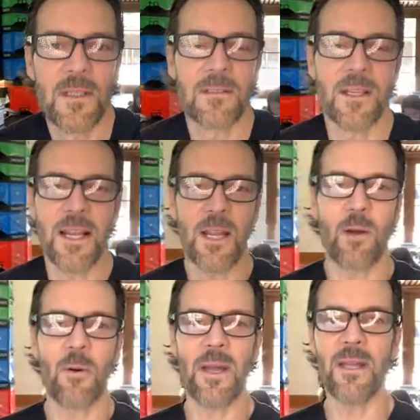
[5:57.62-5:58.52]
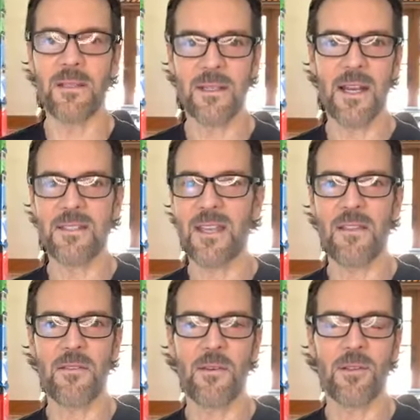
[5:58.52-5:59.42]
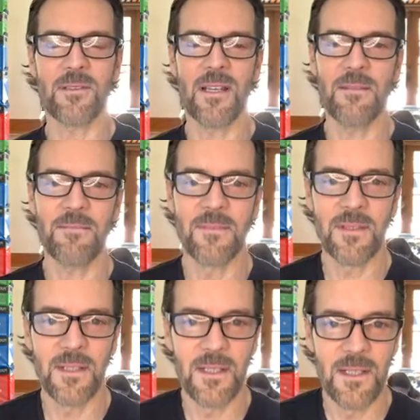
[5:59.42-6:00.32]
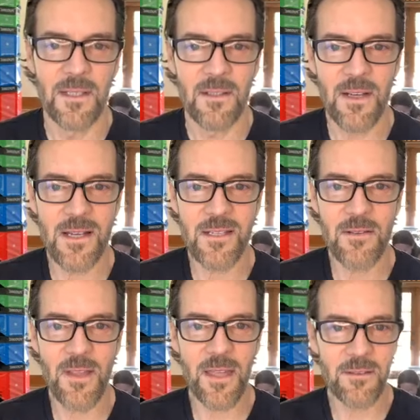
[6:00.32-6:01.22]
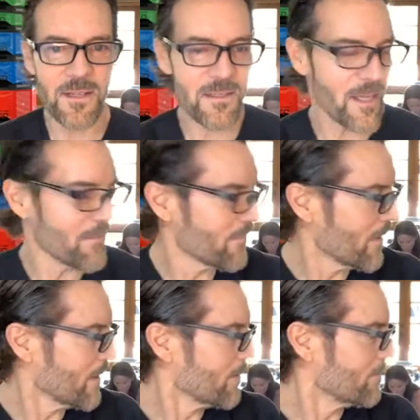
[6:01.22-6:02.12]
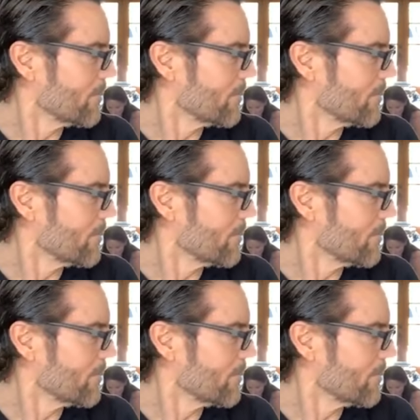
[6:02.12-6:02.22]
Did I go away? Did I stay there the whole time? You guys hear that? How's that volume?